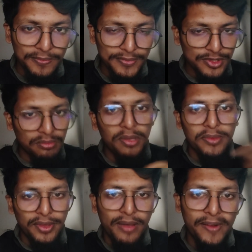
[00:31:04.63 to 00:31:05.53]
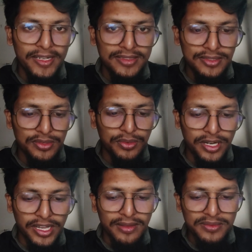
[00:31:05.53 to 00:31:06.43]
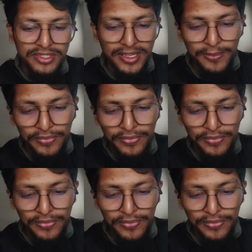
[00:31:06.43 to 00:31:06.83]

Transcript: So maybe you have understood what I have to say.